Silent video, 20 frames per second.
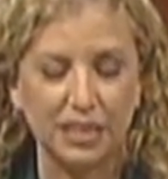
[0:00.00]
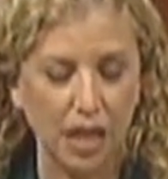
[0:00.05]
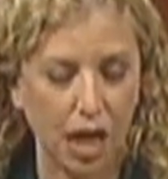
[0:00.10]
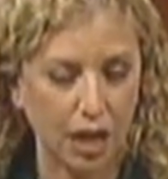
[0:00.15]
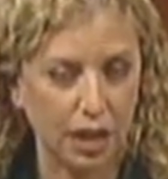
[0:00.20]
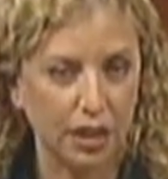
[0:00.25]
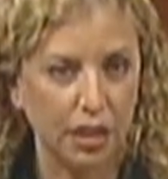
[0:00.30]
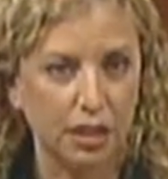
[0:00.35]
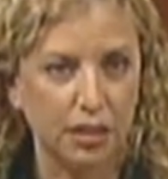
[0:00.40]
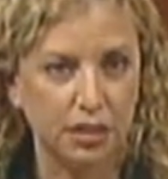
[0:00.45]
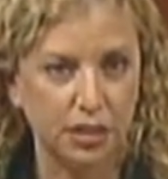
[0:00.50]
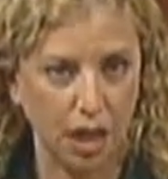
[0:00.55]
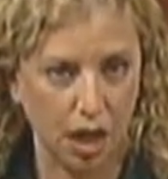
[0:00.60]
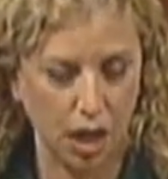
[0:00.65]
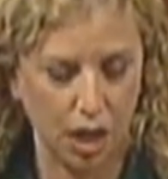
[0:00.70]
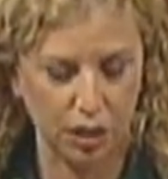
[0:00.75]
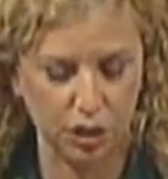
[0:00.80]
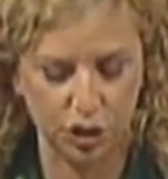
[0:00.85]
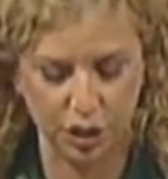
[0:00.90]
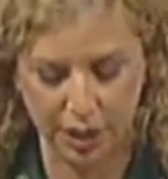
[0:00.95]
duck,
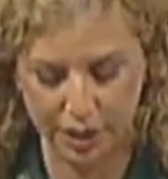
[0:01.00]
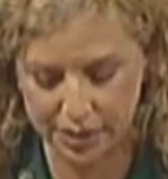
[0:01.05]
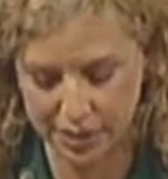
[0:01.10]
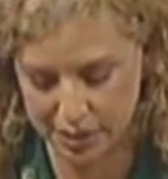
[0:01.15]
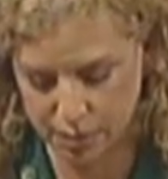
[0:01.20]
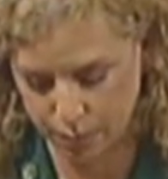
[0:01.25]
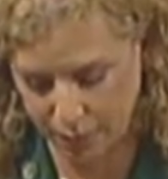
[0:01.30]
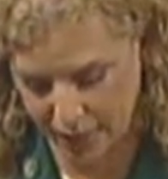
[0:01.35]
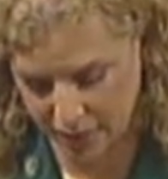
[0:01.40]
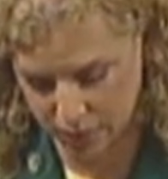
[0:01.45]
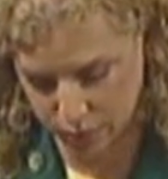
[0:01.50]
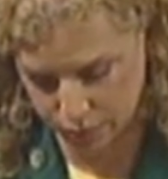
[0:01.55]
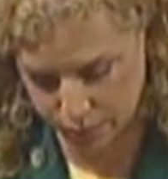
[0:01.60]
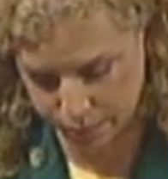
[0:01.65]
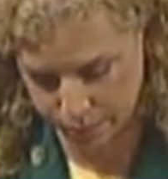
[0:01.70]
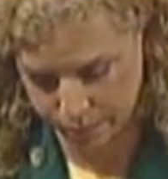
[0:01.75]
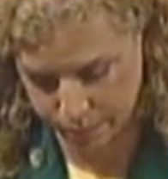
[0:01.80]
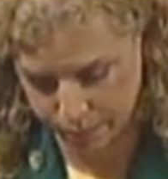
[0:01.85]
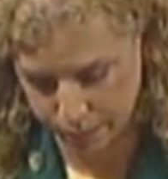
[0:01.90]
dodge, and dismantle.